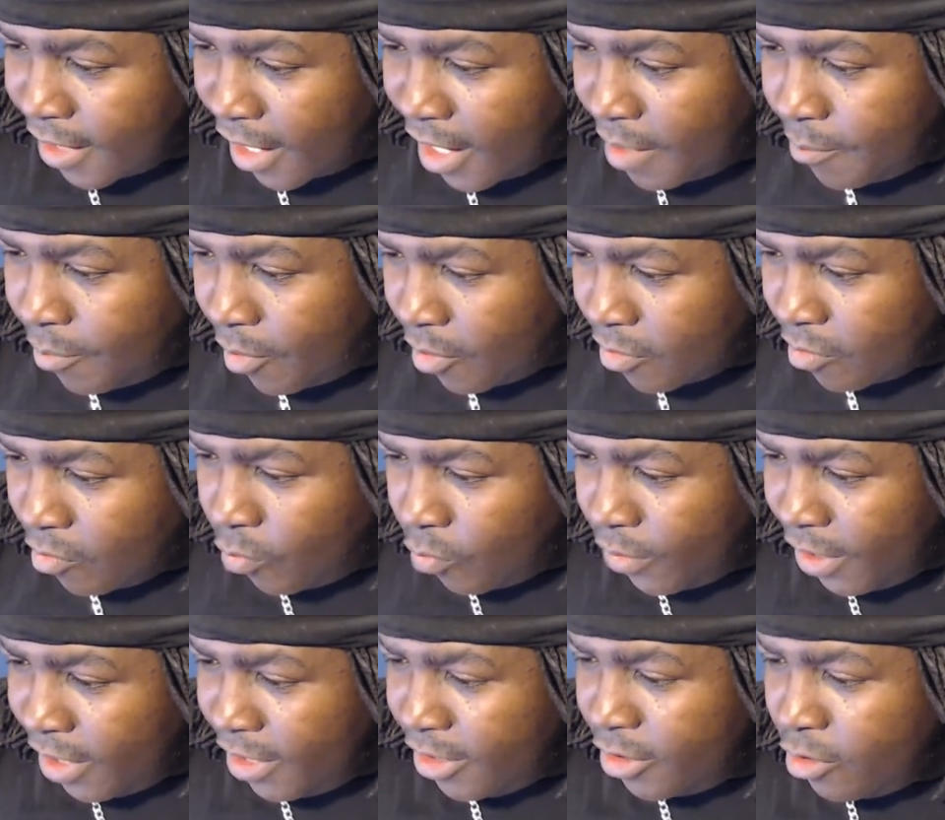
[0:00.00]
I bought a
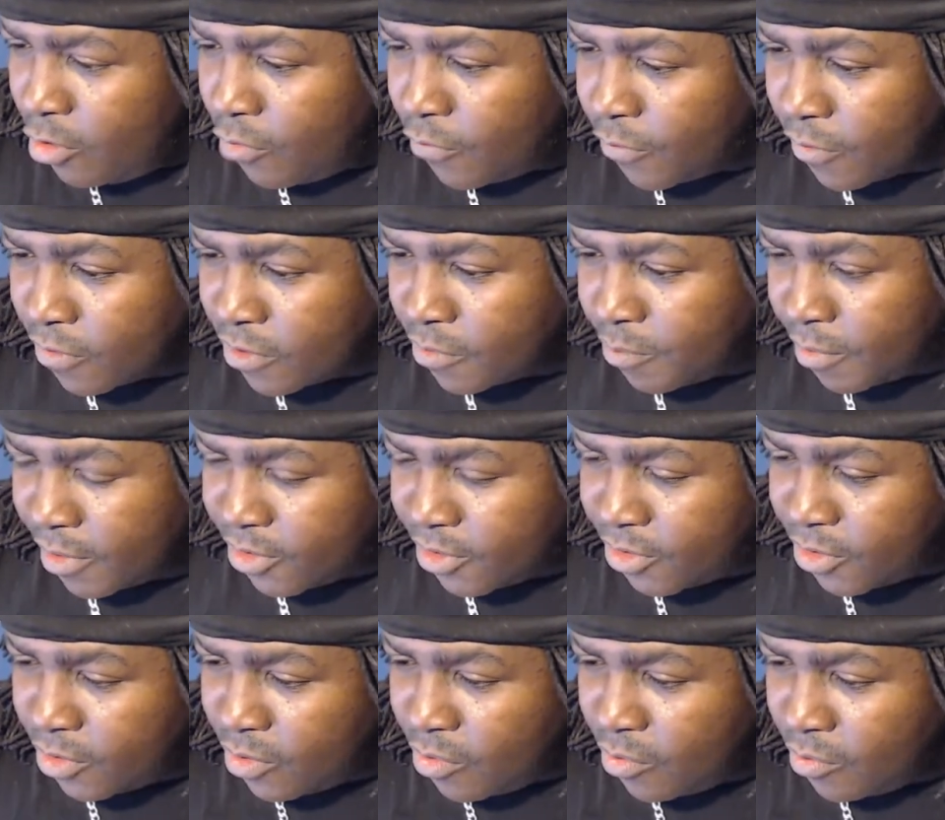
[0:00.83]
Wii U for
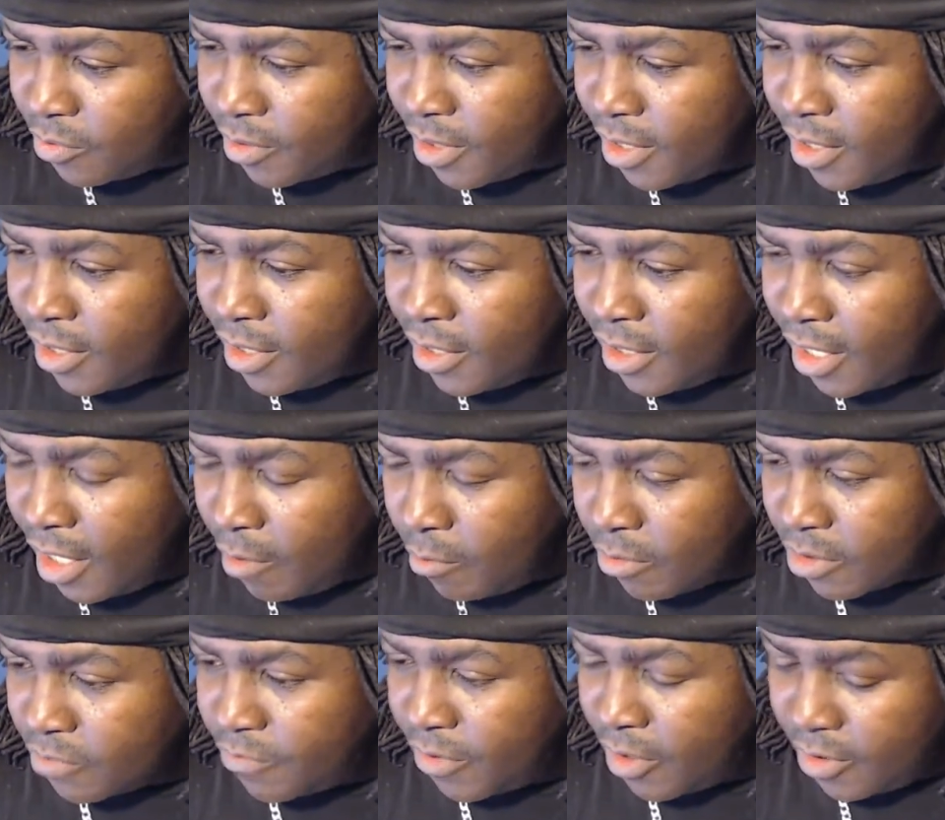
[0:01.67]
Splatoon and
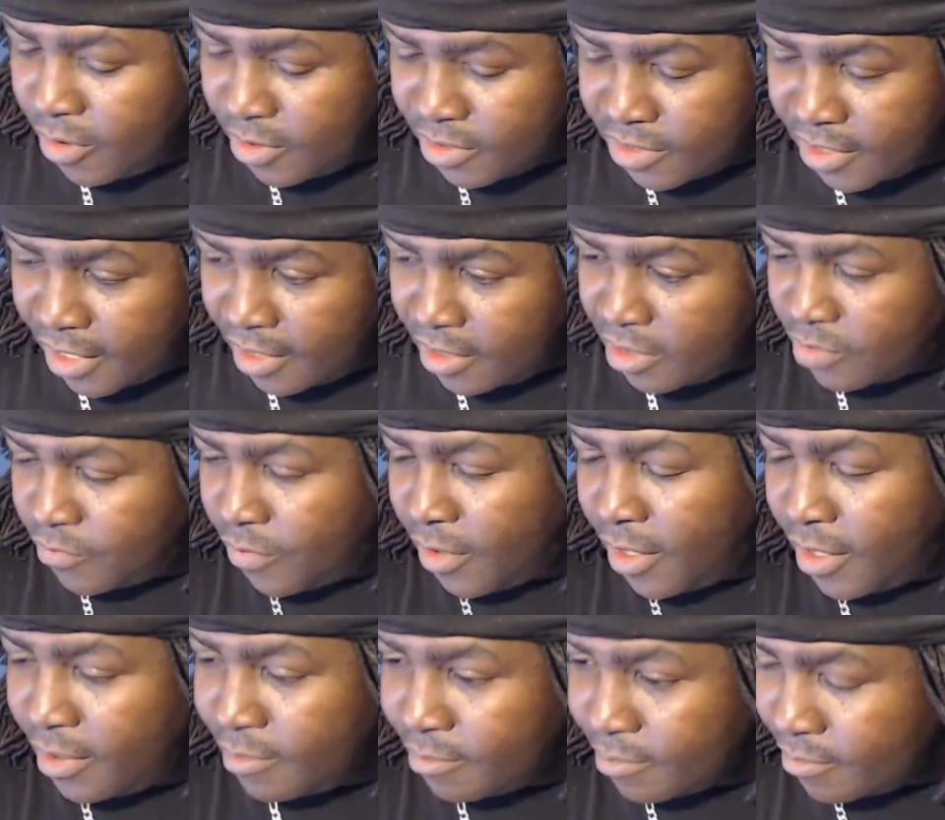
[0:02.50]
was very
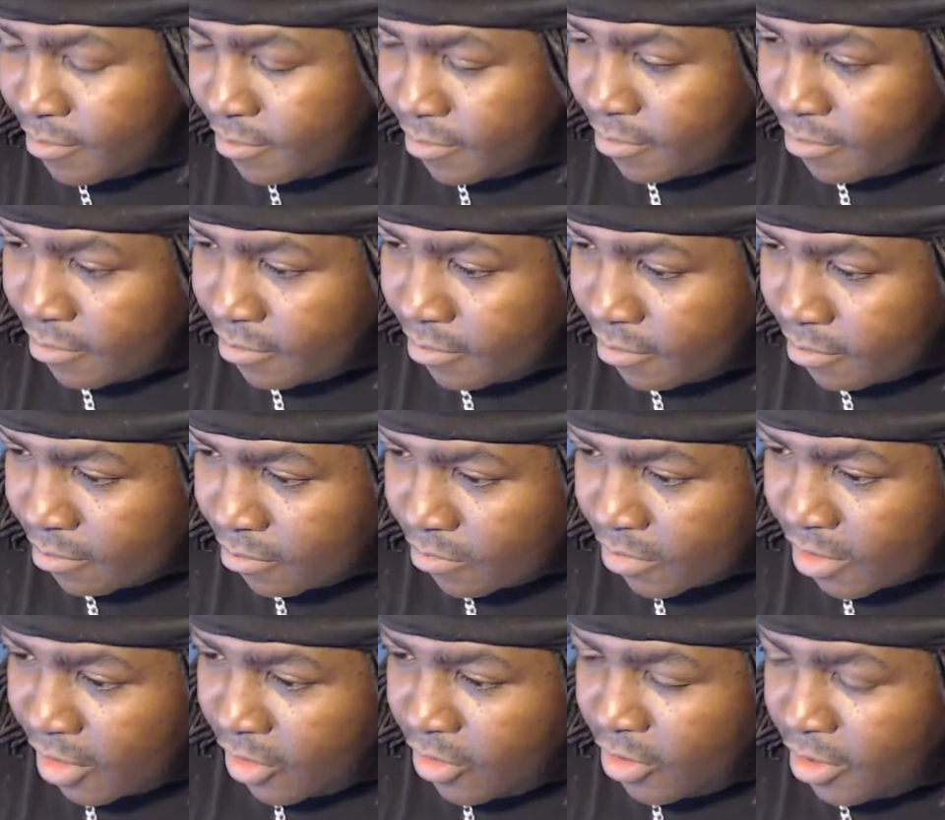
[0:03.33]
satisfied.
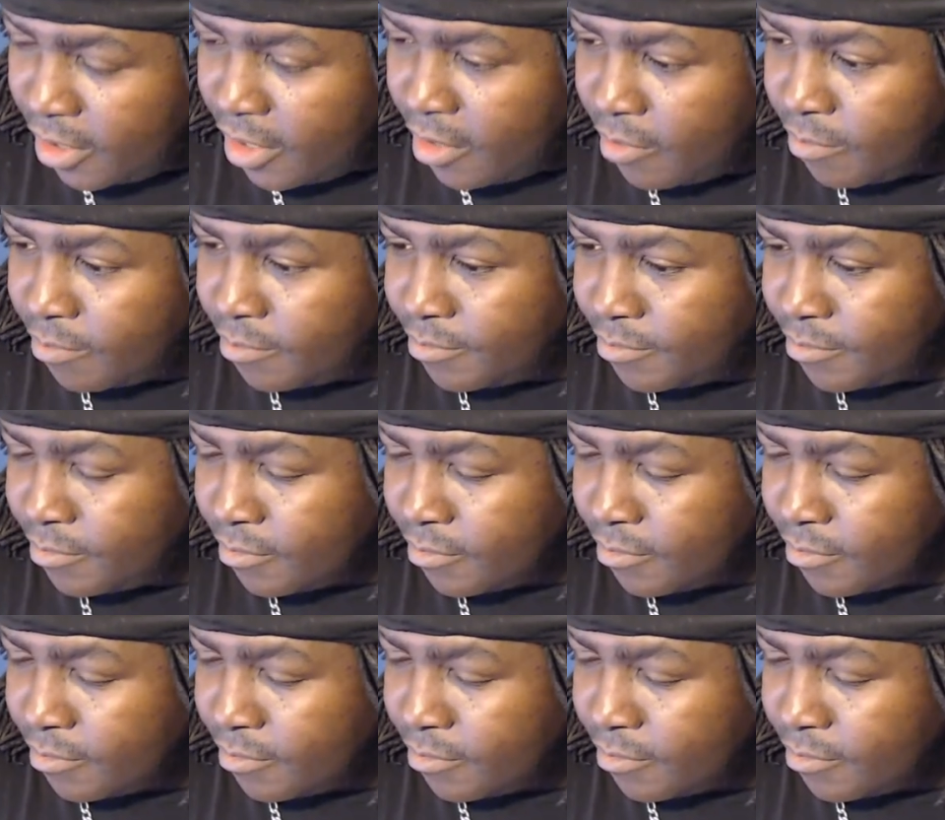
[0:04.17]
Mm-hmm. There you go.